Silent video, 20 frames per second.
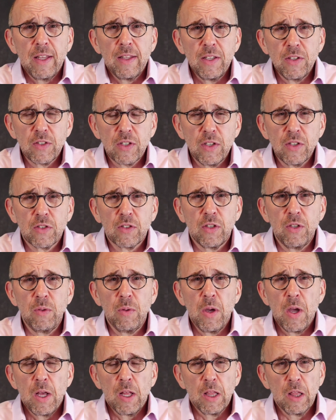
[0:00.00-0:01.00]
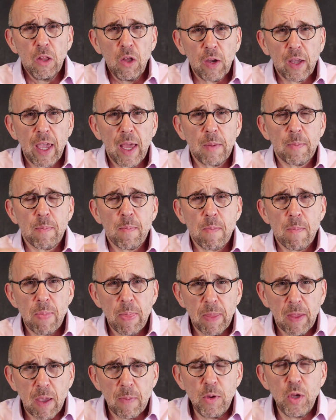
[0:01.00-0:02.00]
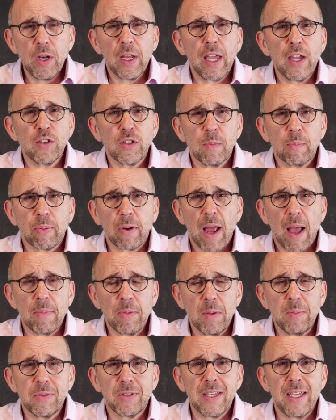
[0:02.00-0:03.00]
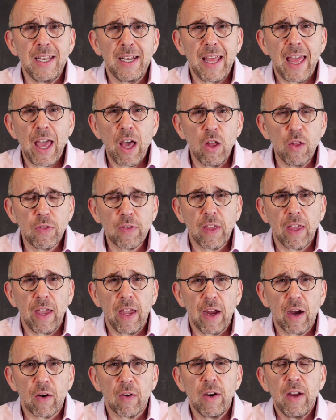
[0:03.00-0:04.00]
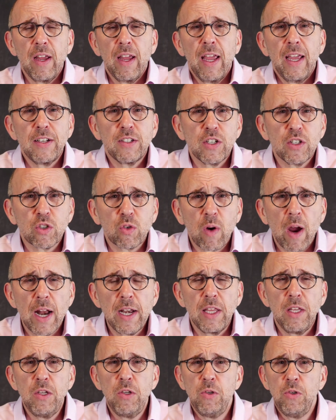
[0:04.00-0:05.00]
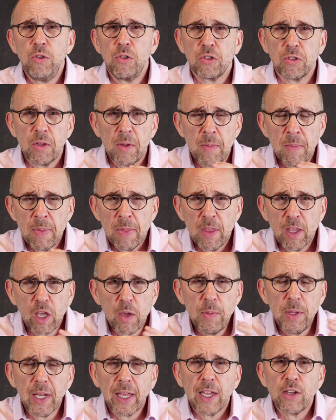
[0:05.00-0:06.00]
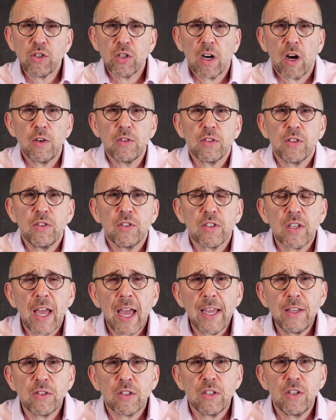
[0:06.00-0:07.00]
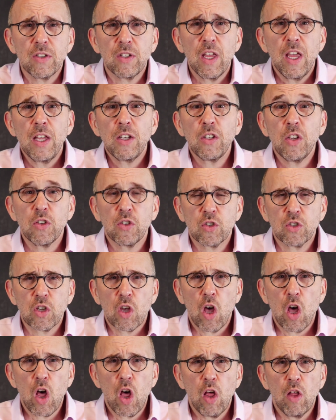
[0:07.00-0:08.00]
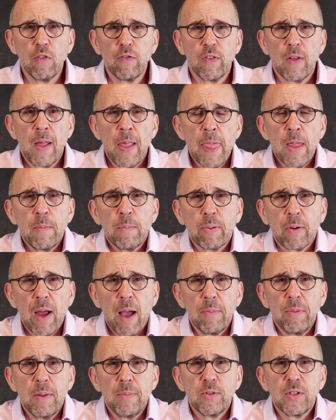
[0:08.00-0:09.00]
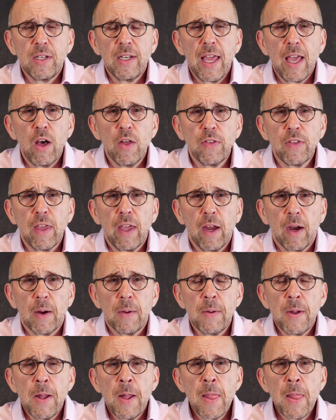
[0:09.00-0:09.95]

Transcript: This is to look at communication problems in healthcare and to try to use the communication arts and sciences to solve problems in healthcare.